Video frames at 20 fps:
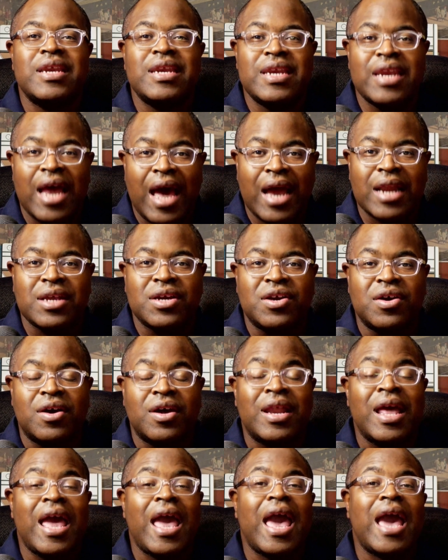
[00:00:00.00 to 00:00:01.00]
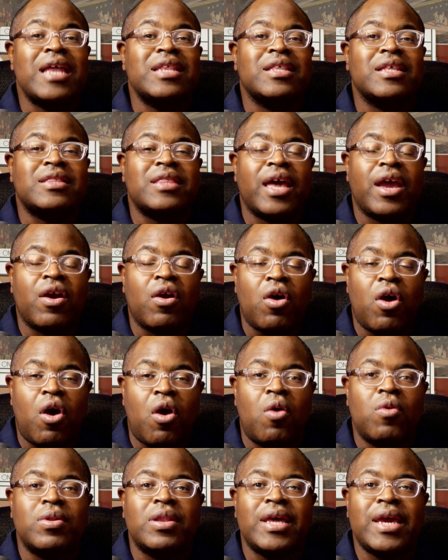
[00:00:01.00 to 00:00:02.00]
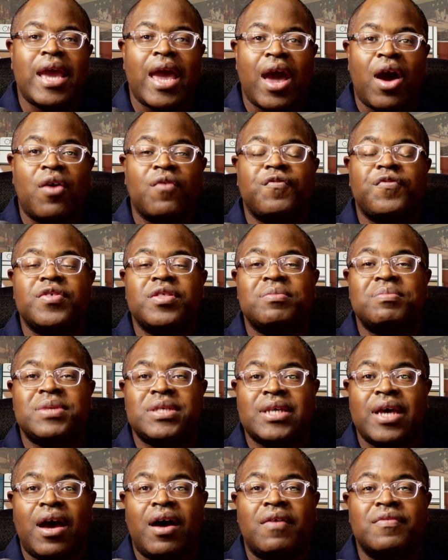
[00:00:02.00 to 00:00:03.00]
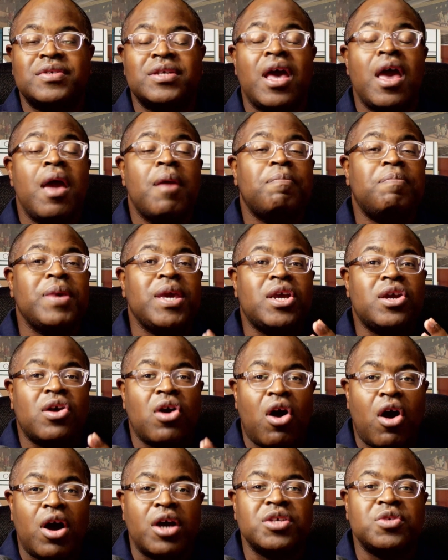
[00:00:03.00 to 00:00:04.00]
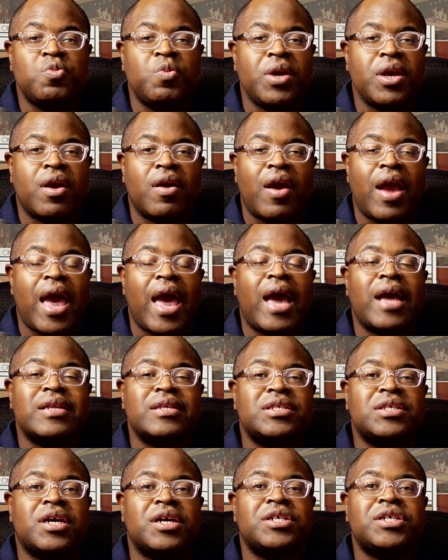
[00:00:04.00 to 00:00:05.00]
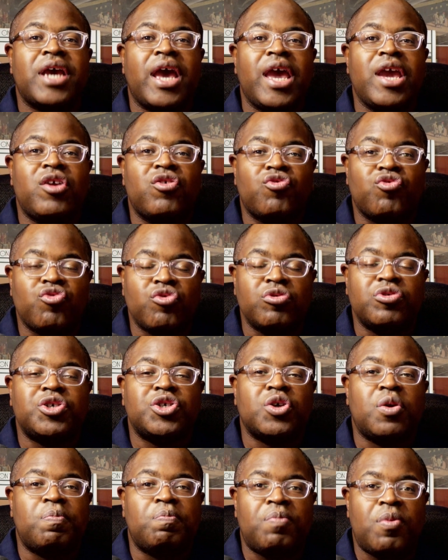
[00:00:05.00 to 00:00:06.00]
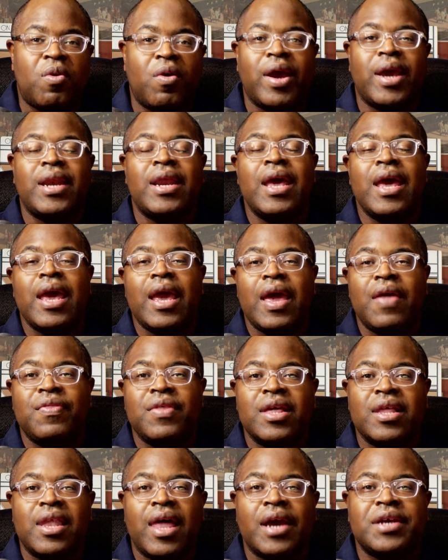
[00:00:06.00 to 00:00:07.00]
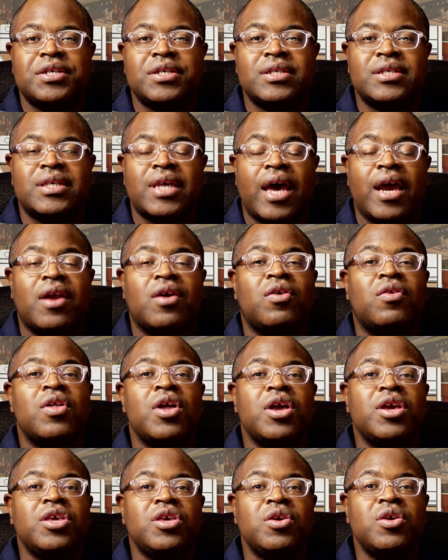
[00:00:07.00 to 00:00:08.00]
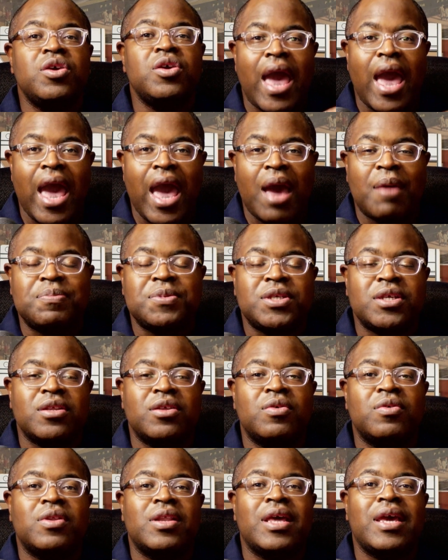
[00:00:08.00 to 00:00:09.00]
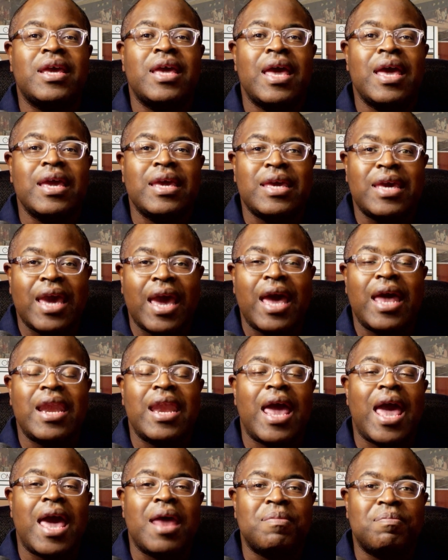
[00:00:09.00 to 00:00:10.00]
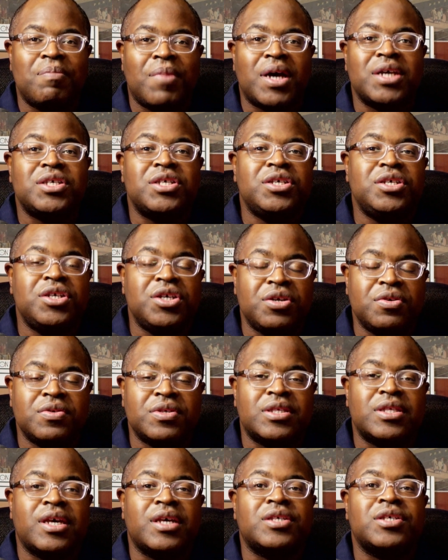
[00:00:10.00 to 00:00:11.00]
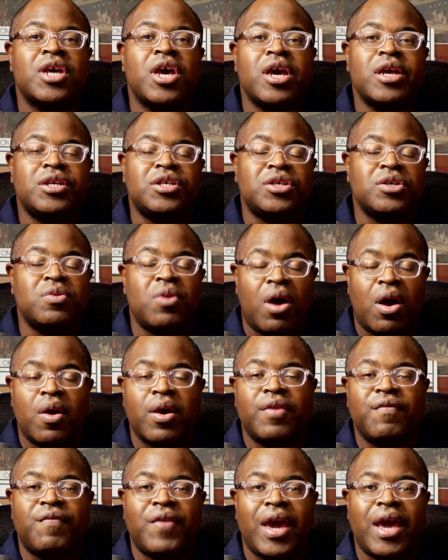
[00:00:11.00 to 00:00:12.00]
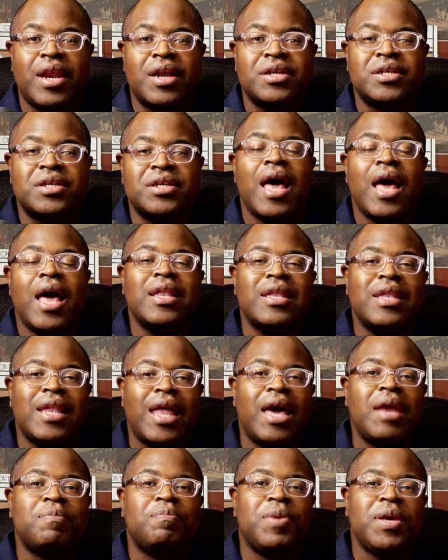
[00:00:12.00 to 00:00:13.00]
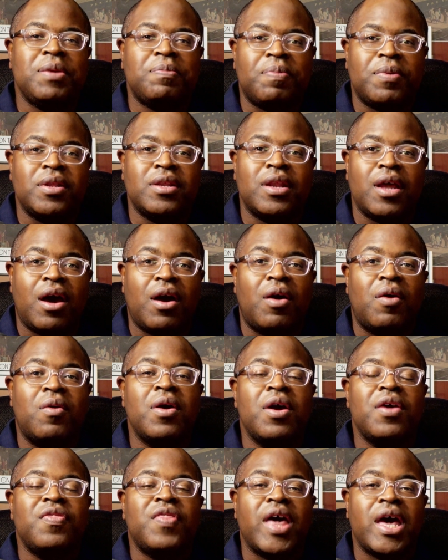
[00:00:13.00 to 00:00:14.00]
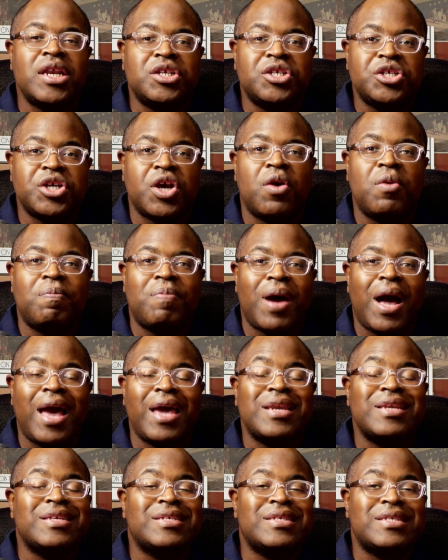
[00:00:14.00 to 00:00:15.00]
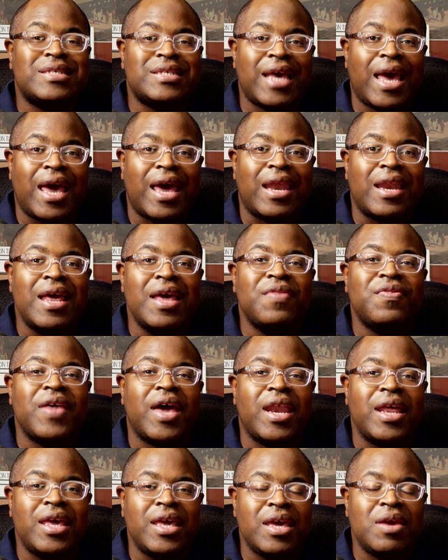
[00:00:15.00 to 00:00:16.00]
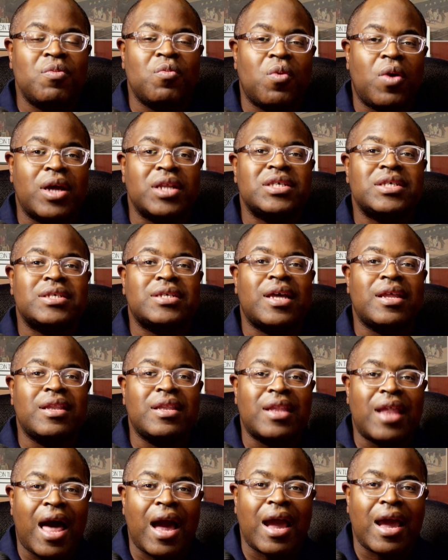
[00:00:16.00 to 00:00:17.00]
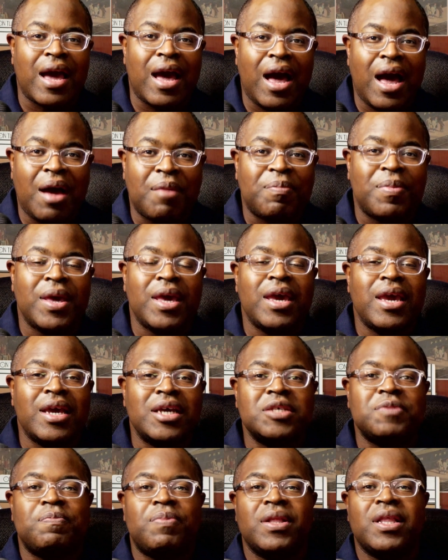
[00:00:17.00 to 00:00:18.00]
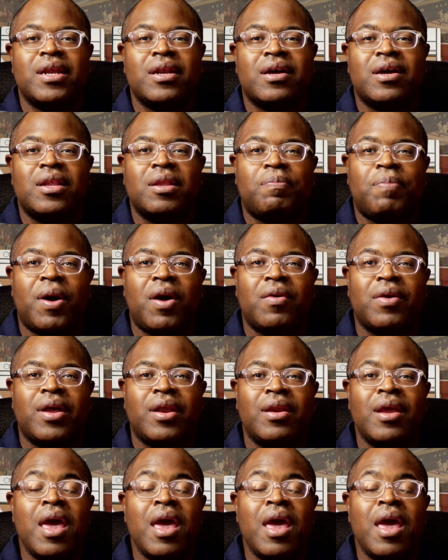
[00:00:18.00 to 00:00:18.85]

not good, and that they are only out for themselves. Because we are at such a crucial point in the election cycle, you absolutely can and must use this to our advantage. Let people know that Joe Biden said that he wants to lock up his political opponent,